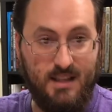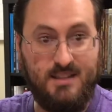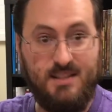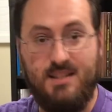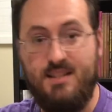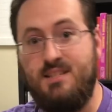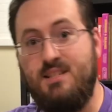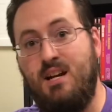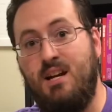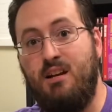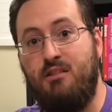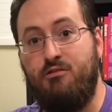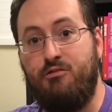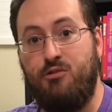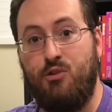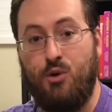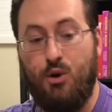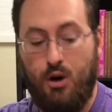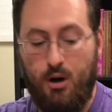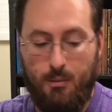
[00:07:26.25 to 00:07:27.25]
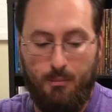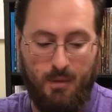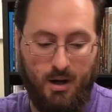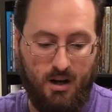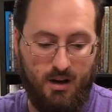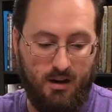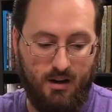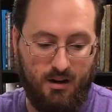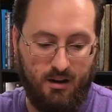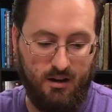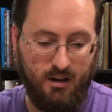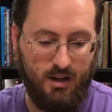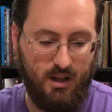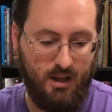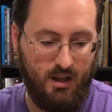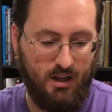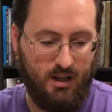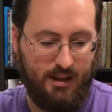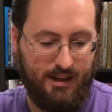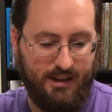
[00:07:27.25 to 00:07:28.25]
designed for Armada.
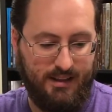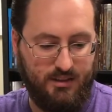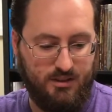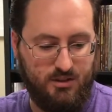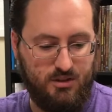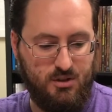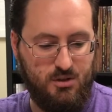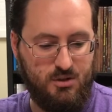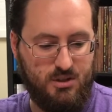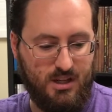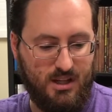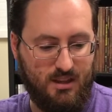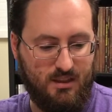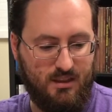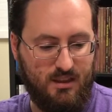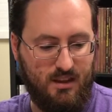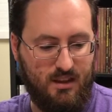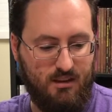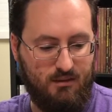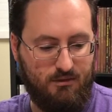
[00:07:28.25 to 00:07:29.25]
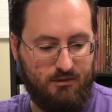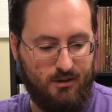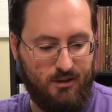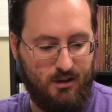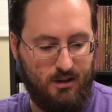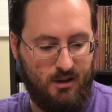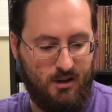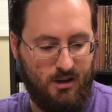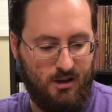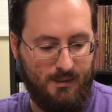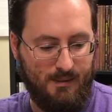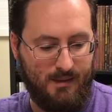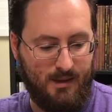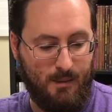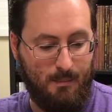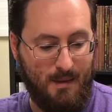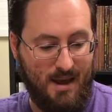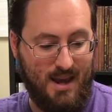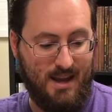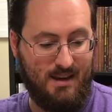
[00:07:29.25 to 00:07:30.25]
It's using a thing from
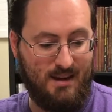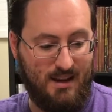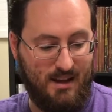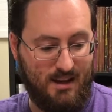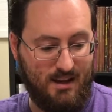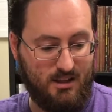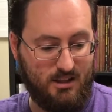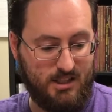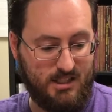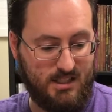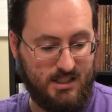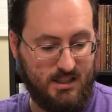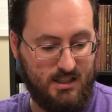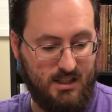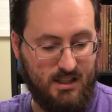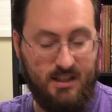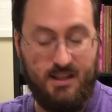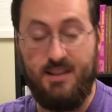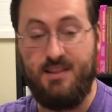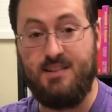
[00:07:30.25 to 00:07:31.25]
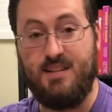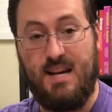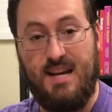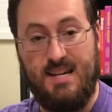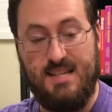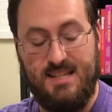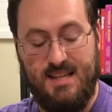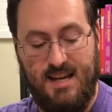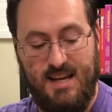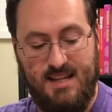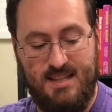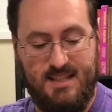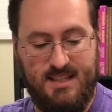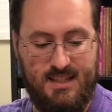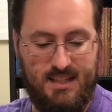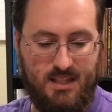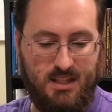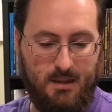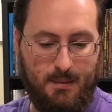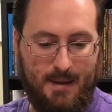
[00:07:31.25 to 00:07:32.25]
Commandex. This guy is an
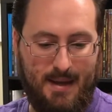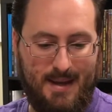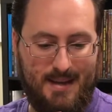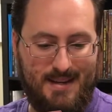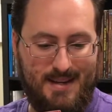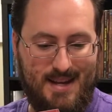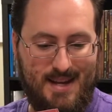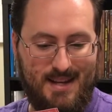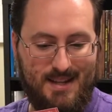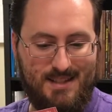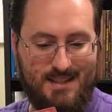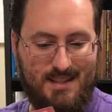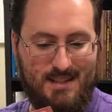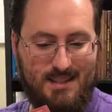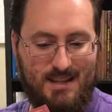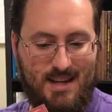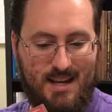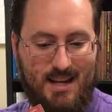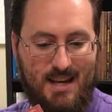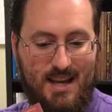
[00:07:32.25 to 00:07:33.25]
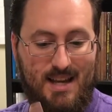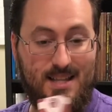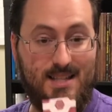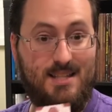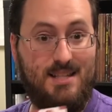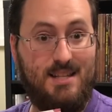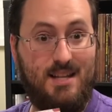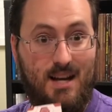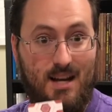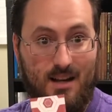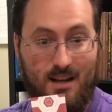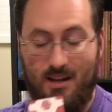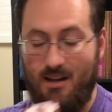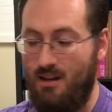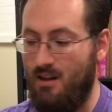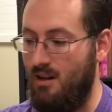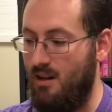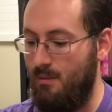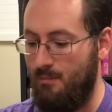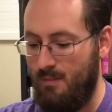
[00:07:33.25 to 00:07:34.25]
Etsy,
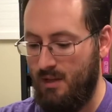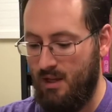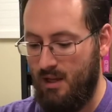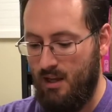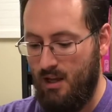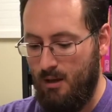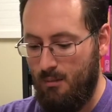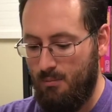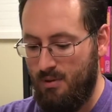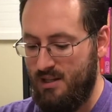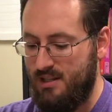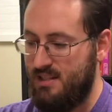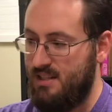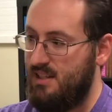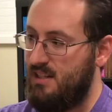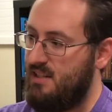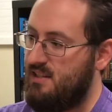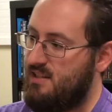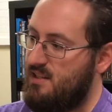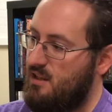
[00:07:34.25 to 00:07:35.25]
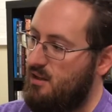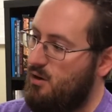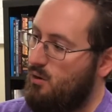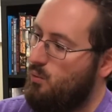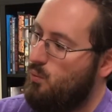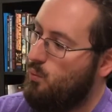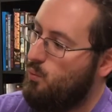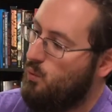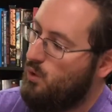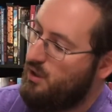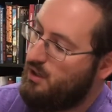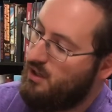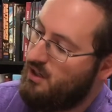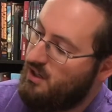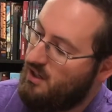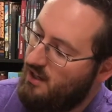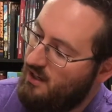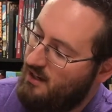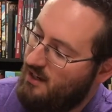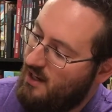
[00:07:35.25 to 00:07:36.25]
commandex.etsy.com. But it's a nice little wooden
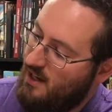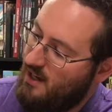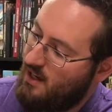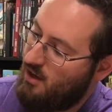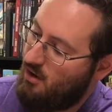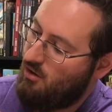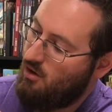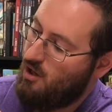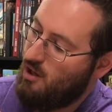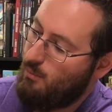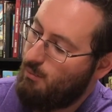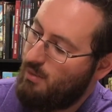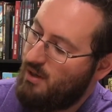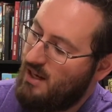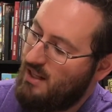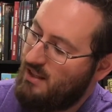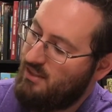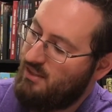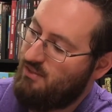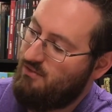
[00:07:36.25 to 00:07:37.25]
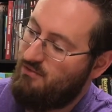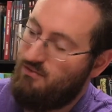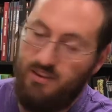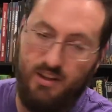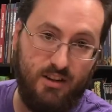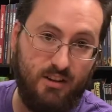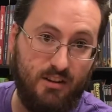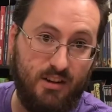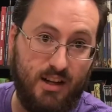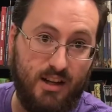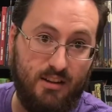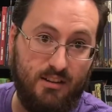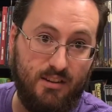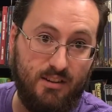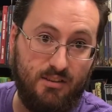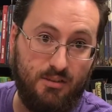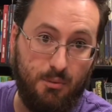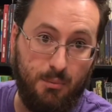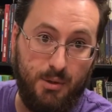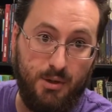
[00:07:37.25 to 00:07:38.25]
cut dial, but I figured out
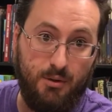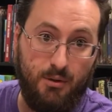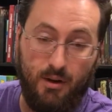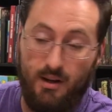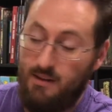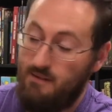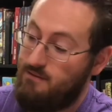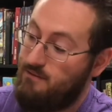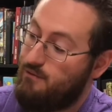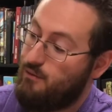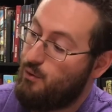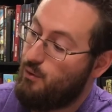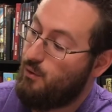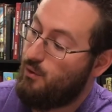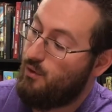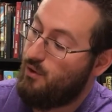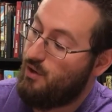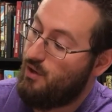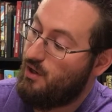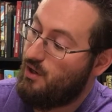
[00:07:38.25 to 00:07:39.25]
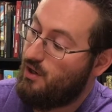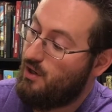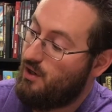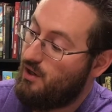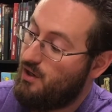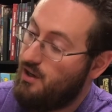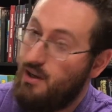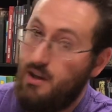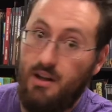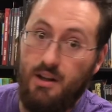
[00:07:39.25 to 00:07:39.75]
this would be great for